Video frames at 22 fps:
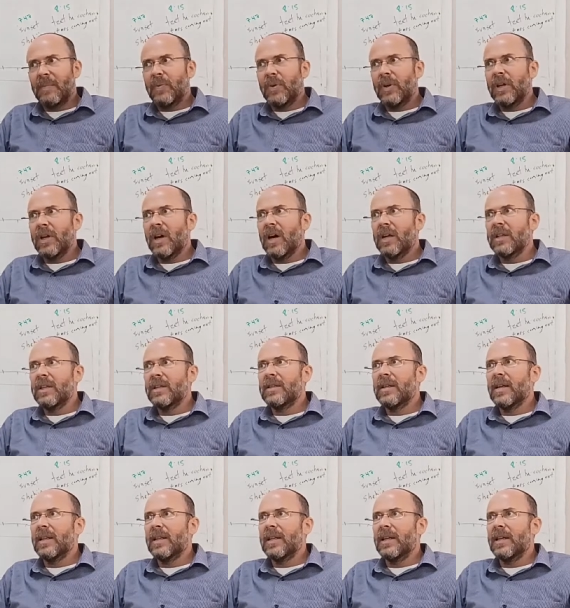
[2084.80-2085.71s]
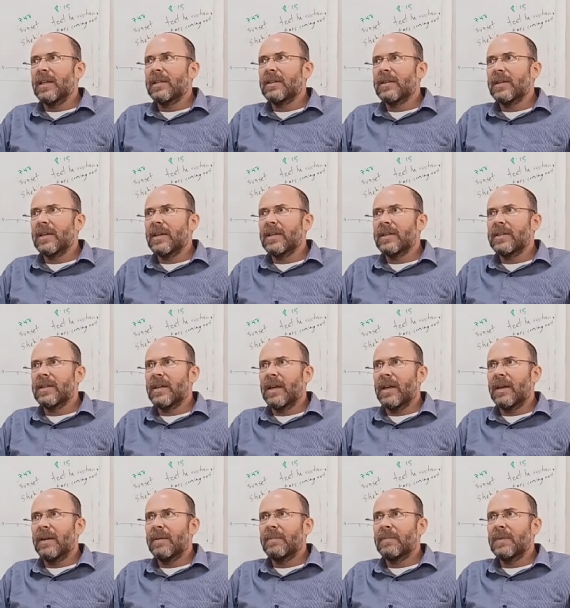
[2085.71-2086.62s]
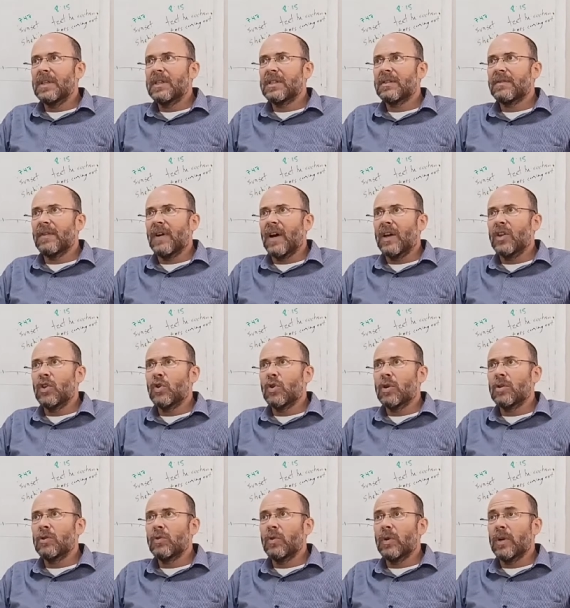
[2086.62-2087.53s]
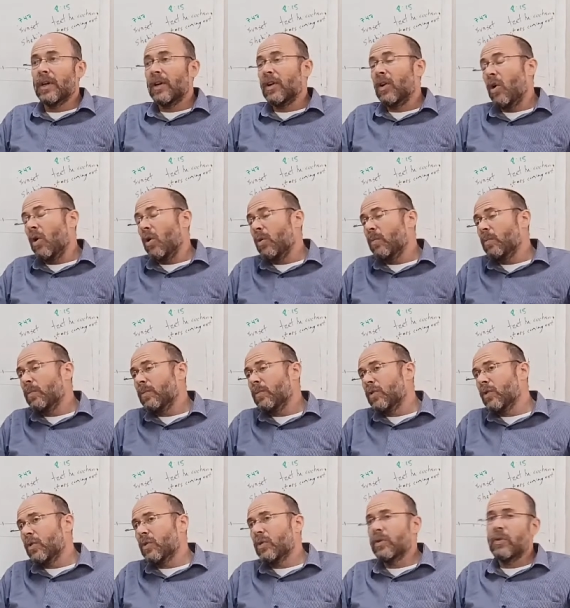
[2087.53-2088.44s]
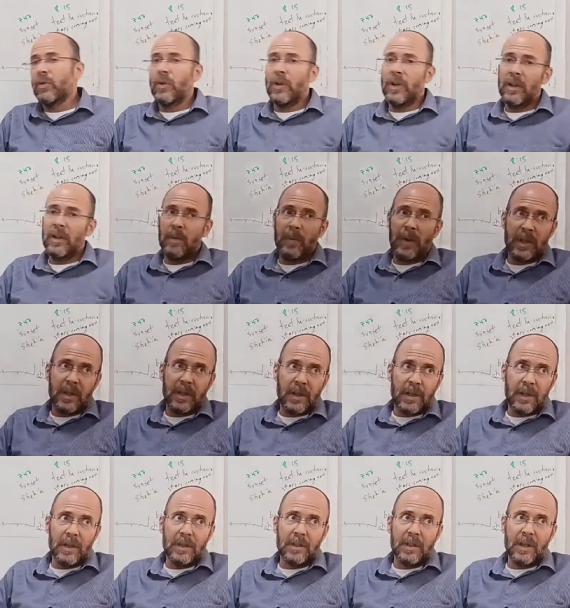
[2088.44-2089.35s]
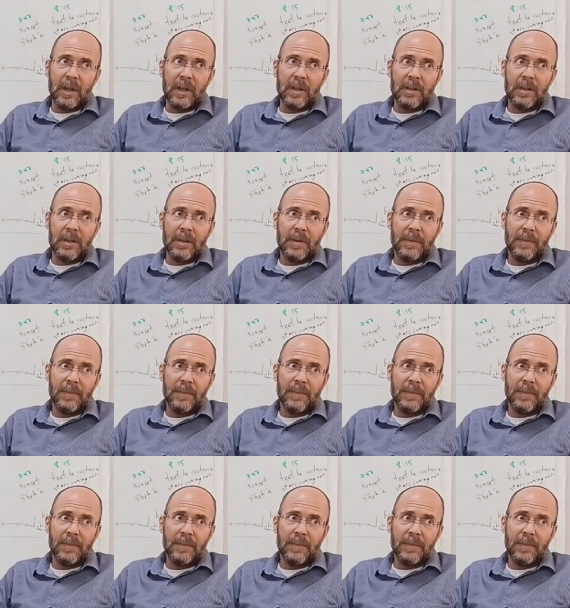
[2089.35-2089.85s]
Putting on a talit is a mitzvah. You can do it at home. You could do it in the Bet Knesset.